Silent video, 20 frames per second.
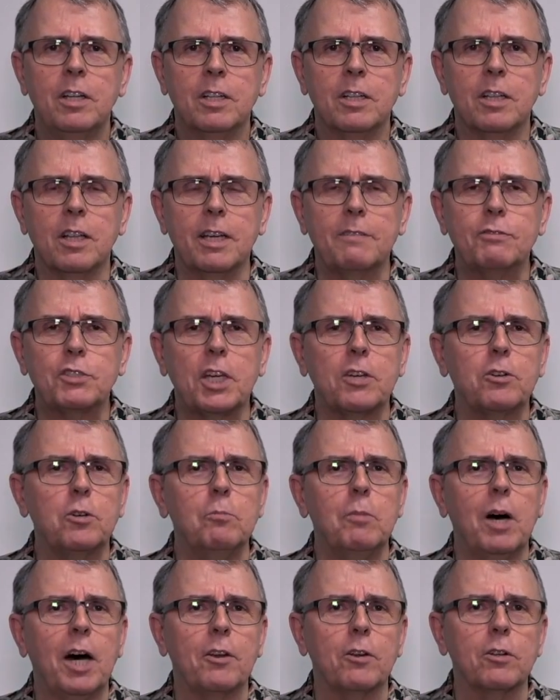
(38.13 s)
The Lifecycle
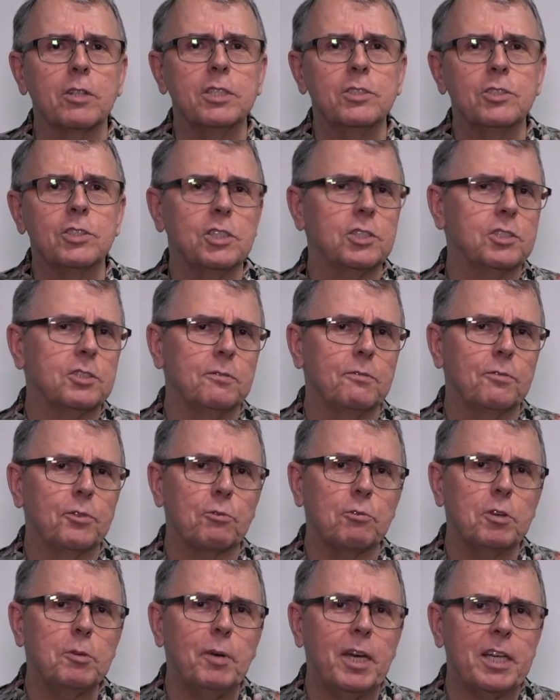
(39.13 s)
model consists of
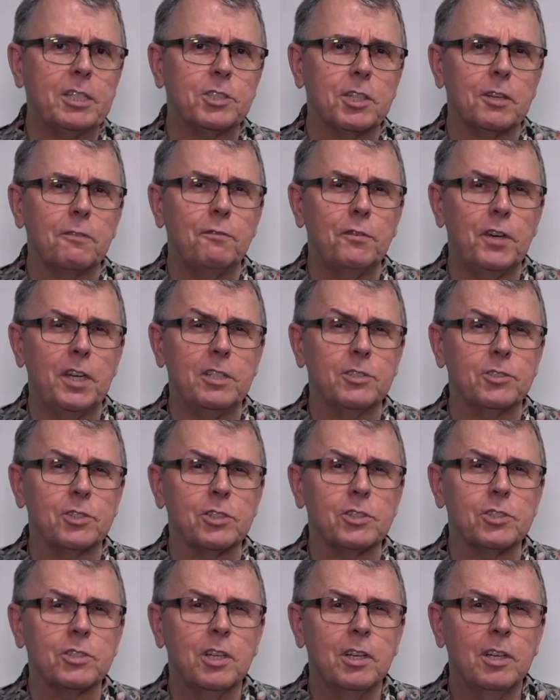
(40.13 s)
3 basic
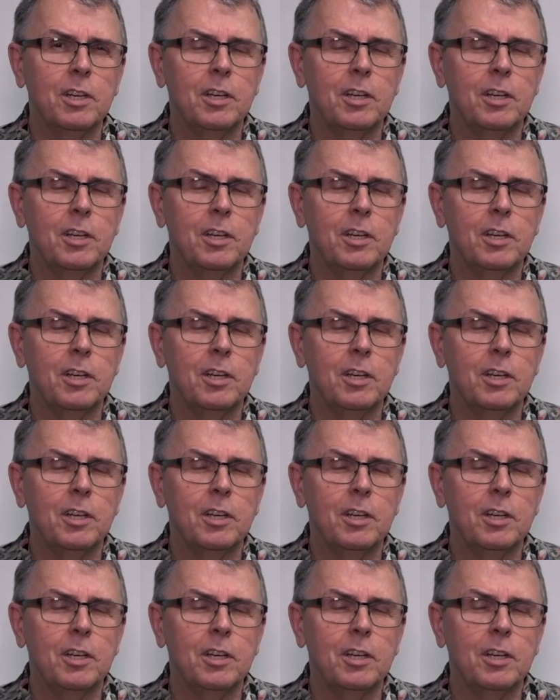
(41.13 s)
phases.